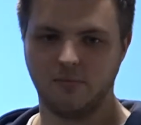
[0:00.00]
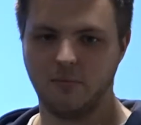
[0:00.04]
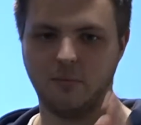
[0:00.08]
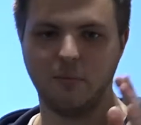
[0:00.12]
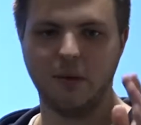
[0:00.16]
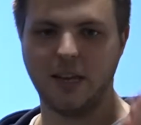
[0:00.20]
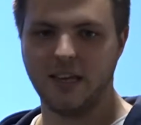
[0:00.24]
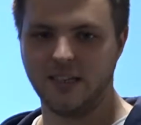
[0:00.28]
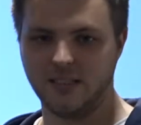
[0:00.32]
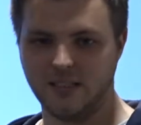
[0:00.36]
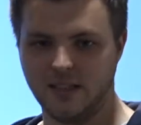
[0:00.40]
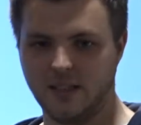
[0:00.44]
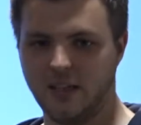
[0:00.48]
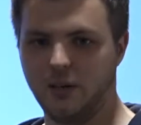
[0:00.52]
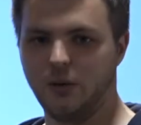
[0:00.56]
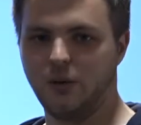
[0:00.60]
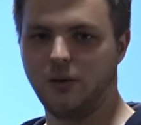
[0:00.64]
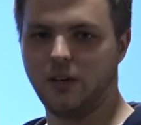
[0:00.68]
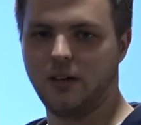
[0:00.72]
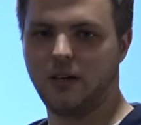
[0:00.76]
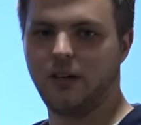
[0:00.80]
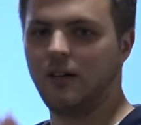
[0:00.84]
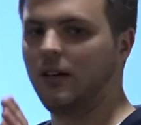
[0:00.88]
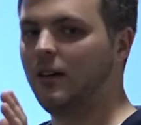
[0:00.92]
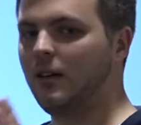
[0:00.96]
placing the
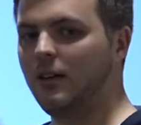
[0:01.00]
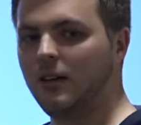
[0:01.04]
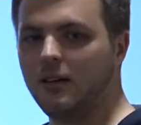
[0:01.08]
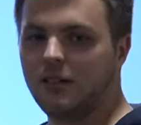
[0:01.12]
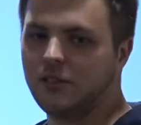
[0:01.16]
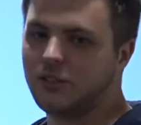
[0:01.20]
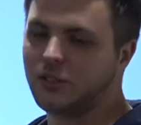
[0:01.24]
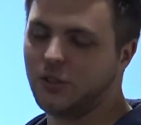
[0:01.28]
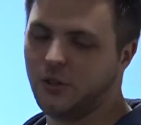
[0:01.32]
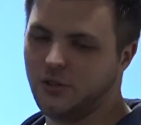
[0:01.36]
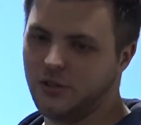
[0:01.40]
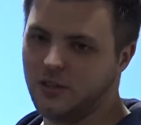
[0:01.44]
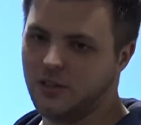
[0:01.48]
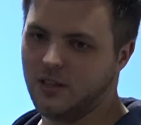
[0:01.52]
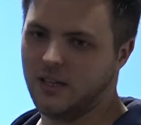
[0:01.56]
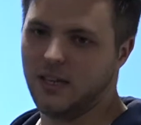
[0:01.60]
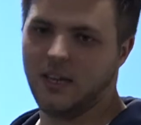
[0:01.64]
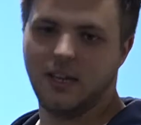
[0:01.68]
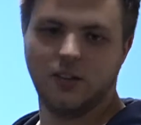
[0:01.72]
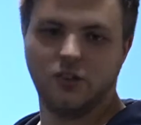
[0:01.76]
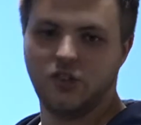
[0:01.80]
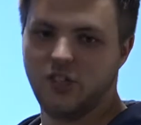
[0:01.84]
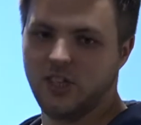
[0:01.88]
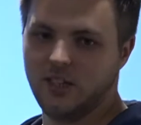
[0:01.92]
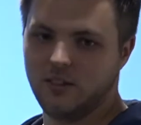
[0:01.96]
order, it's gone to the
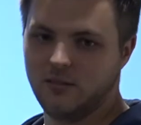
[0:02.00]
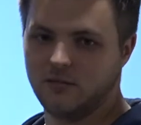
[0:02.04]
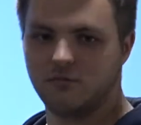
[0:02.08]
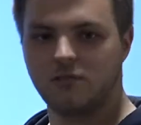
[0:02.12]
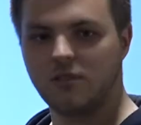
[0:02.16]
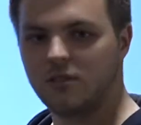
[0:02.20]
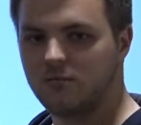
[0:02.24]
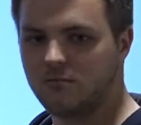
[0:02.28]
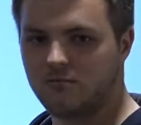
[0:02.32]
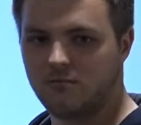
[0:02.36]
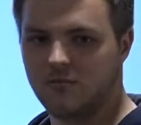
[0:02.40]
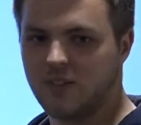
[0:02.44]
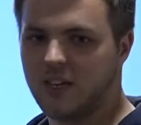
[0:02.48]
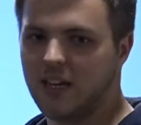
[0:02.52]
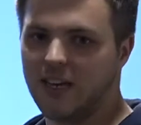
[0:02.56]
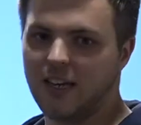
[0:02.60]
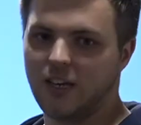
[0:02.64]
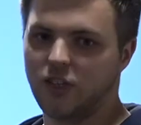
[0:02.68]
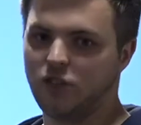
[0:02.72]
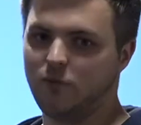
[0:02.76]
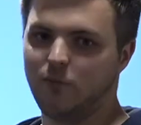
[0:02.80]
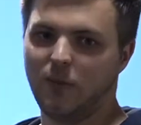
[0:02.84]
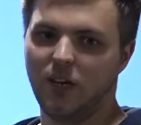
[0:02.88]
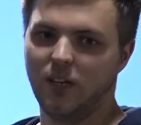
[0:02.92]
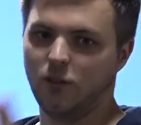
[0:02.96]
kitchen,
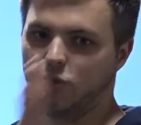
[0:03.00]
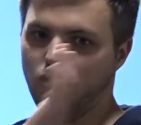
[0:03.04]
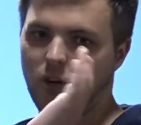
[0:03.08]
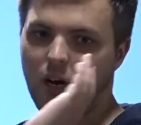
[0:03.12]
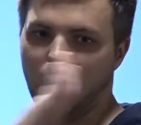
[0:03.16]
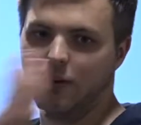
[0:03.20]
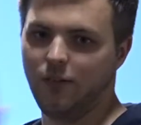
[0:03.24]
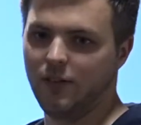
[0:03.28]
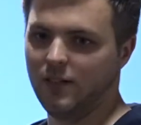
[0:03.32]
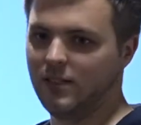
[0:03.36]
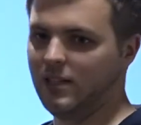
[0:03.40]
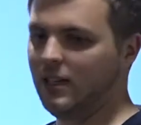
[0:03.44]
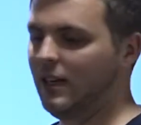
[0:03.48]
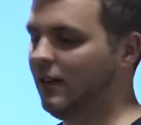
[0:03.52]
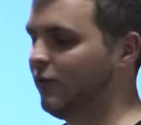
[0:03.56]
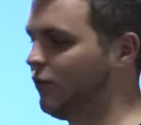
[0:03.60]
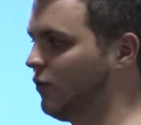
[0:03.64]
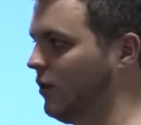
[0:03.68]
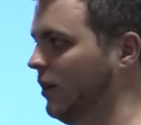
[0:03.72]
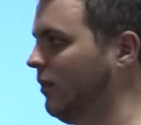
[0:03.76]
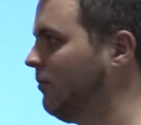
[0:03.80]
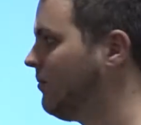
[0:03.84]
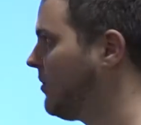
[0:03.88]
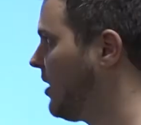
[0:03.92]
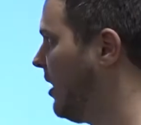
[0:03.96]
collection by the driver,
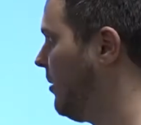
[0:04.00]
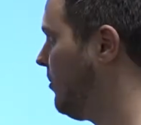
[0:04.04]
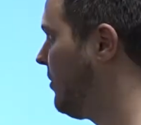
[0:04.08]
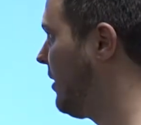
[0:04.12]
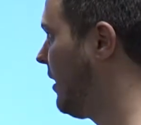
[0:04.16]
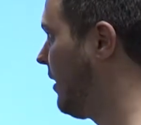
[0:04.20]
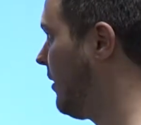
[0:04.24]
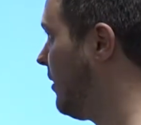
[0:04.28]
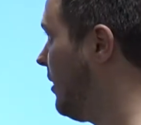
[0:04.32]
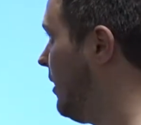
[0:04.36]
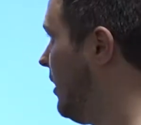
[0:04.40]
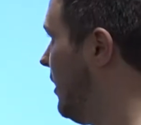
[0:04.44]
delivery type thing,